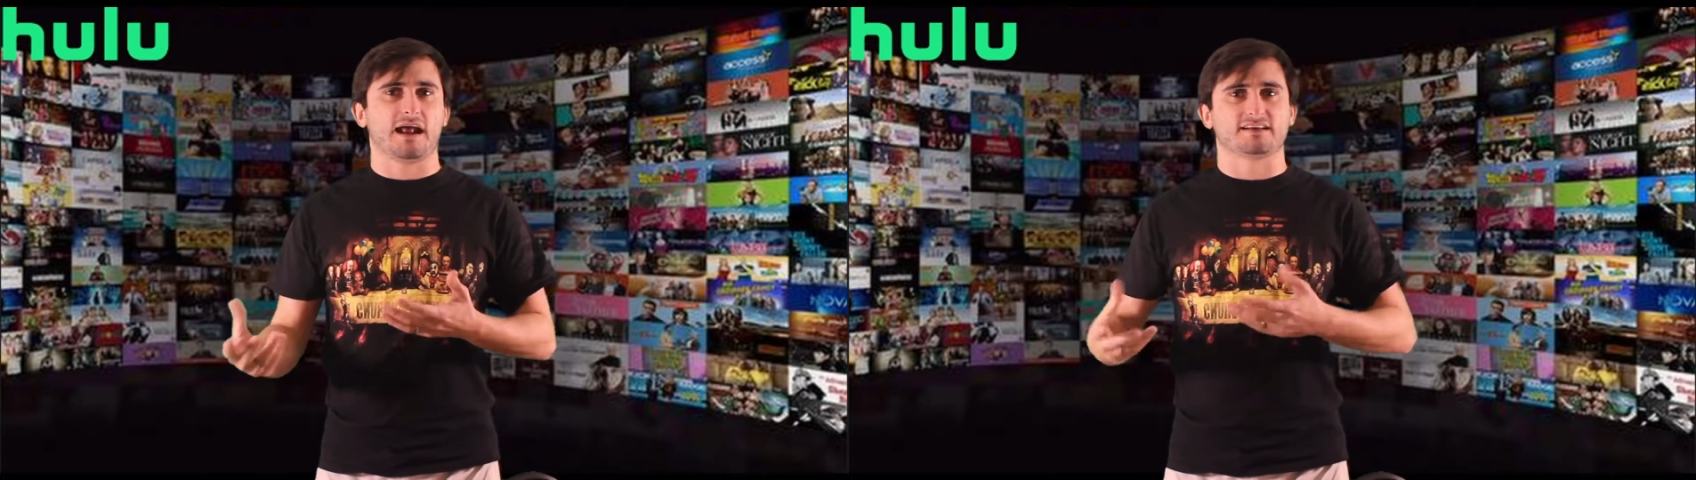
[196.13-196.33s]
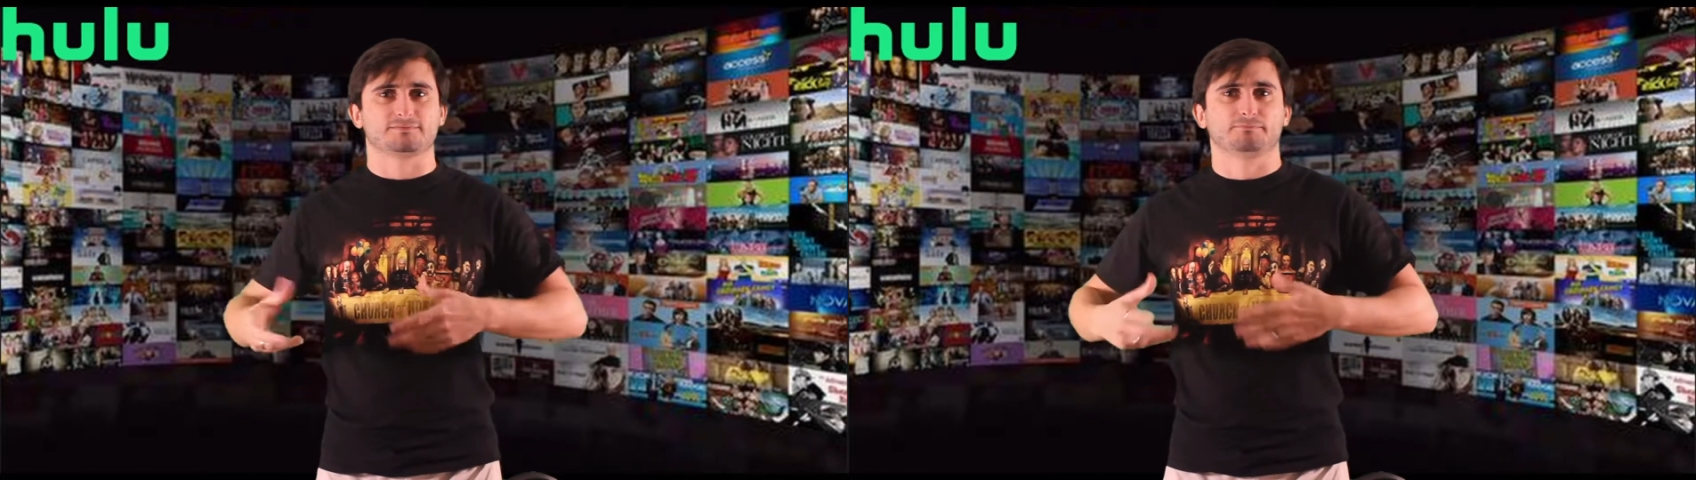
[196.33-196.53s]

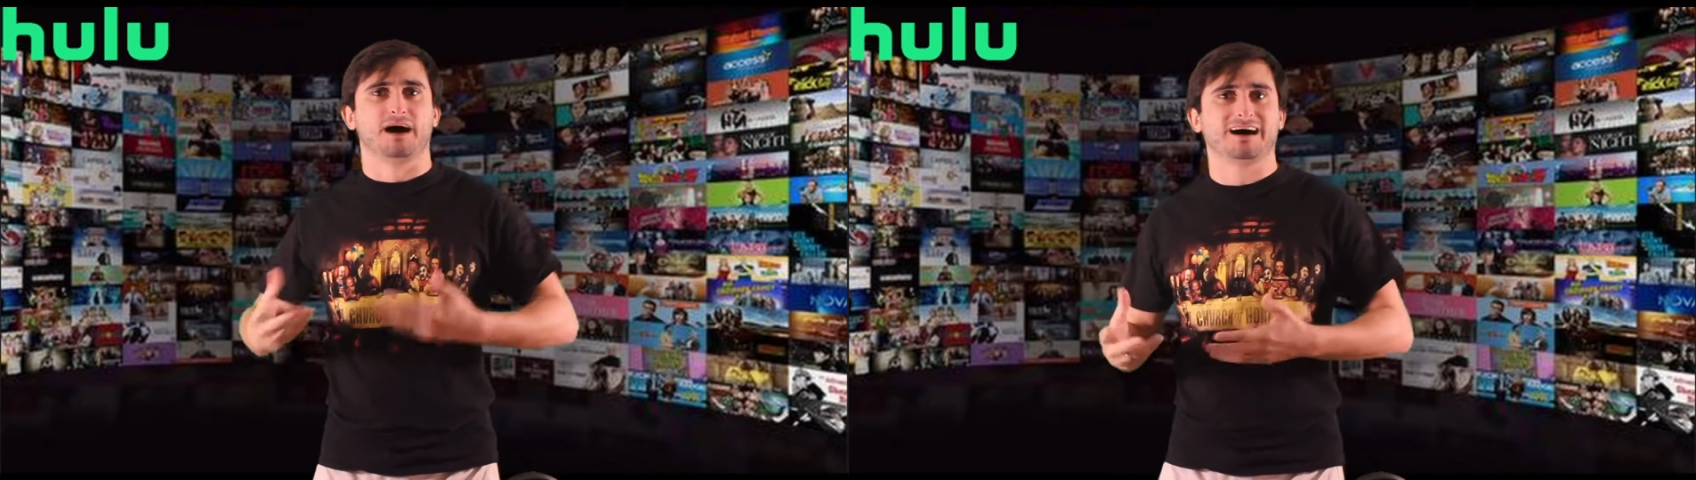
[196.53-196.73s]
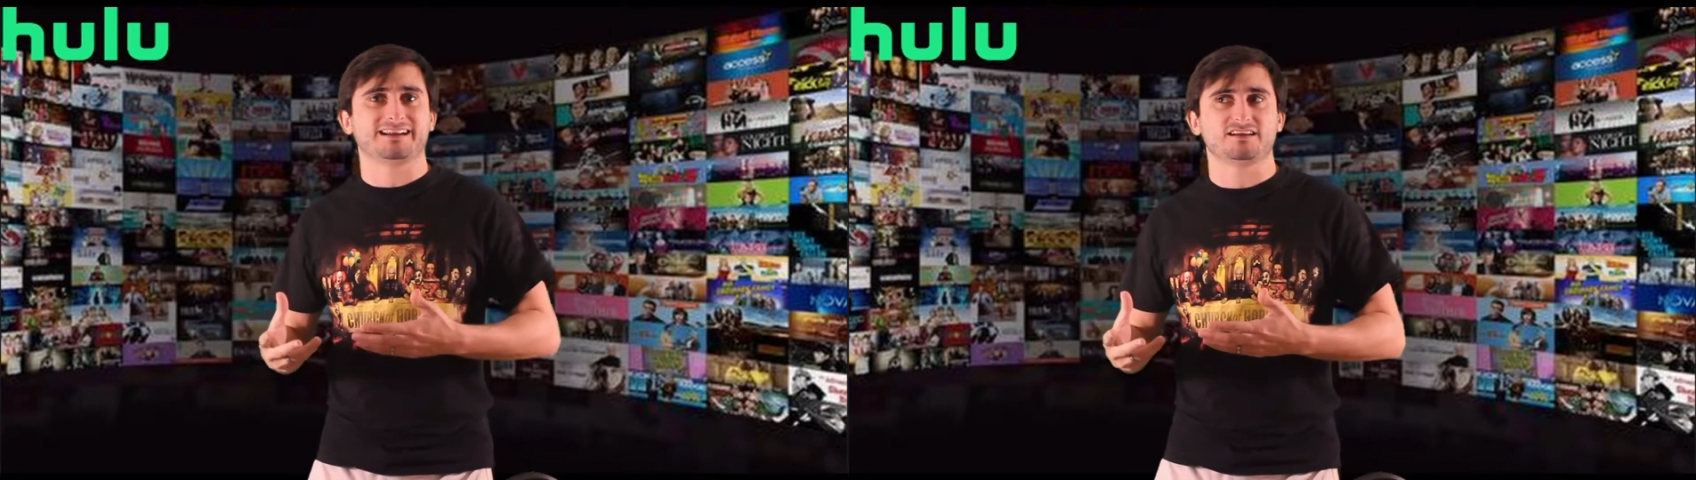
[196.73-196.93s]
as
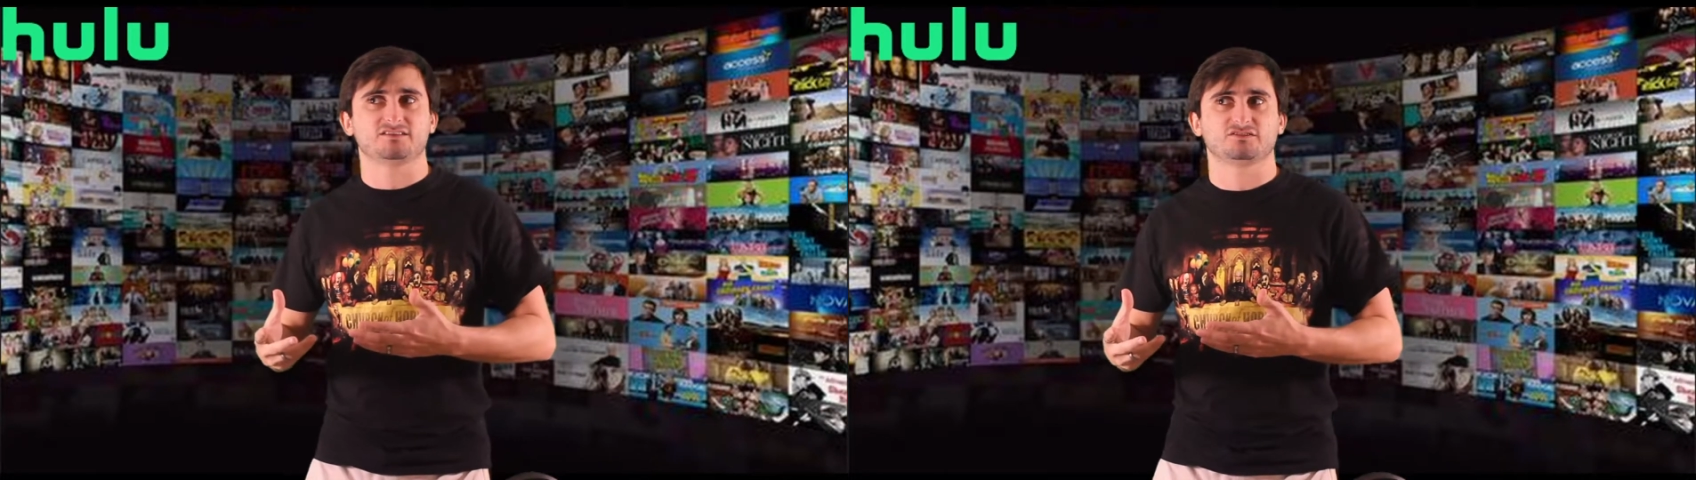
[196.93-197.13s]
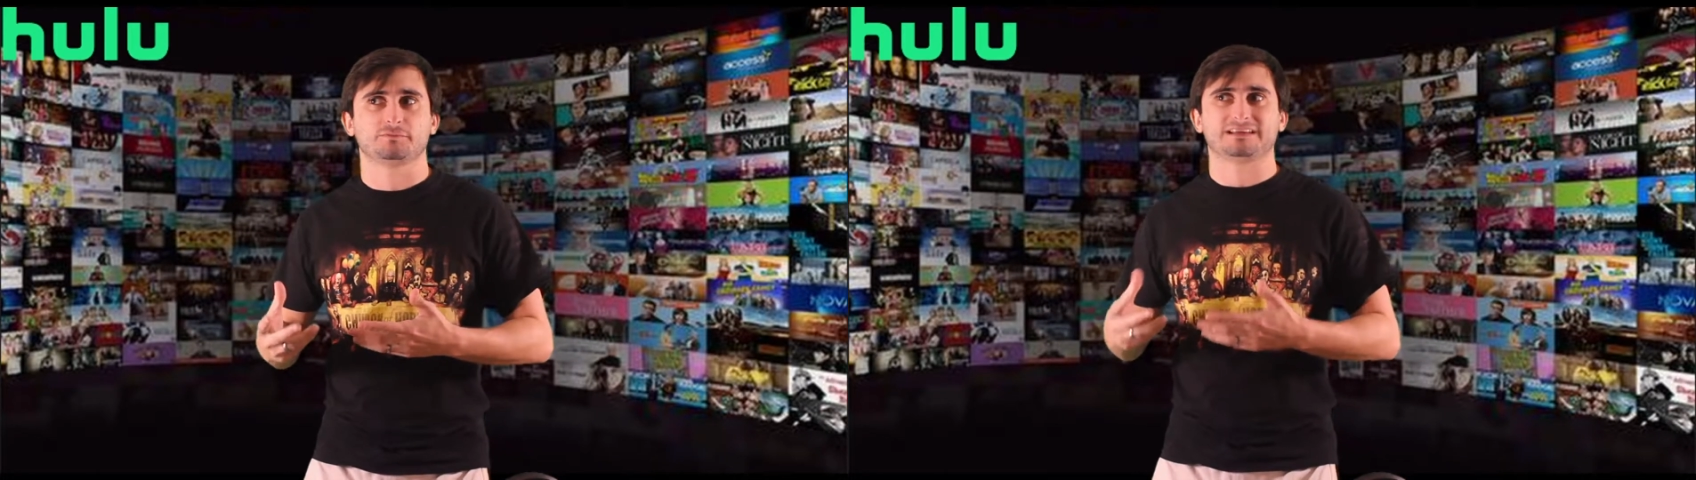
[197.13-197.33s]

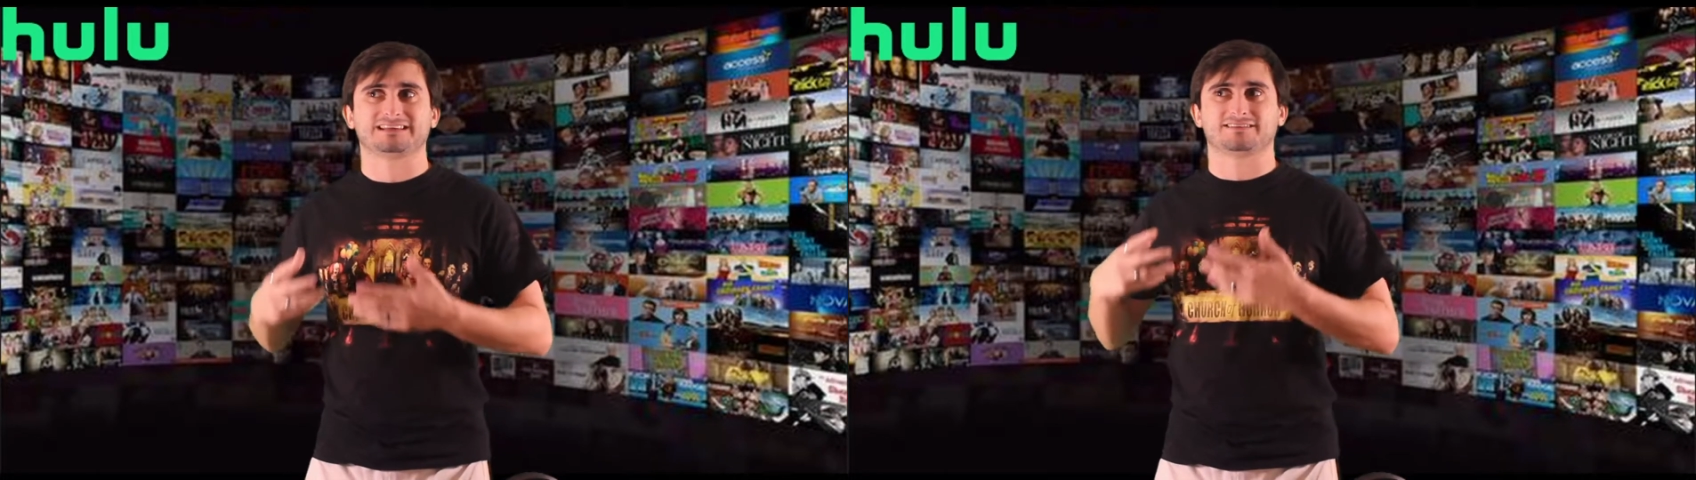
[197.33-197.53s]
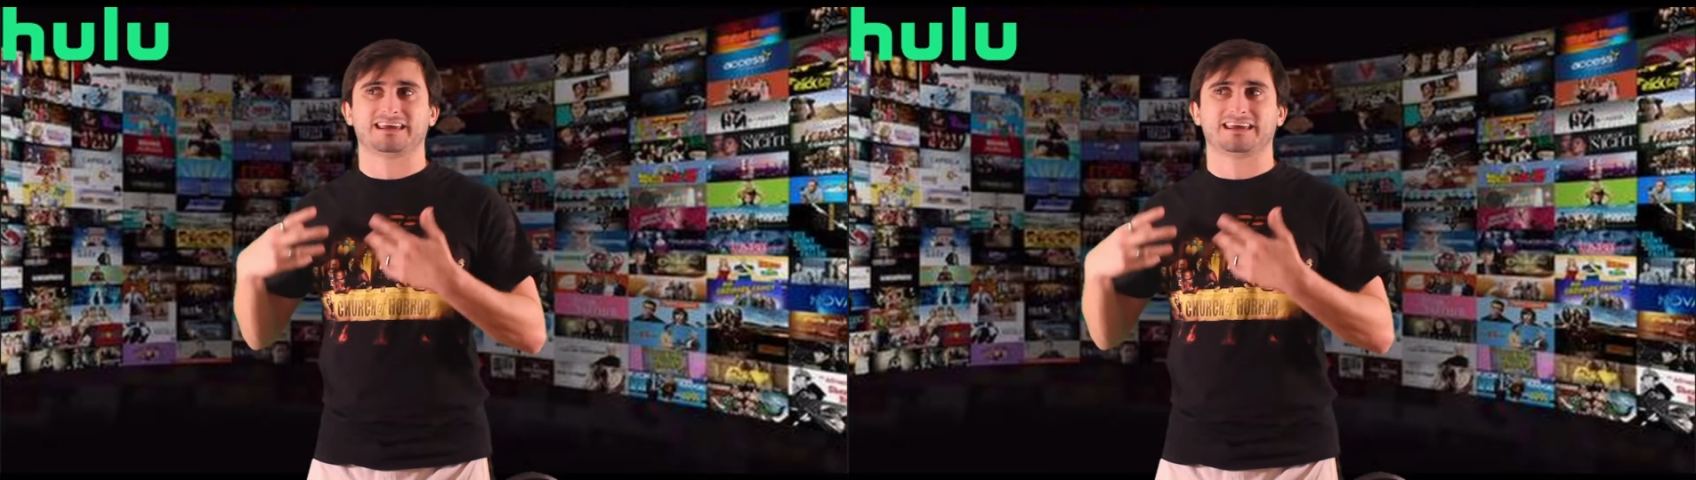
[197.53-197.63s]
bodies to be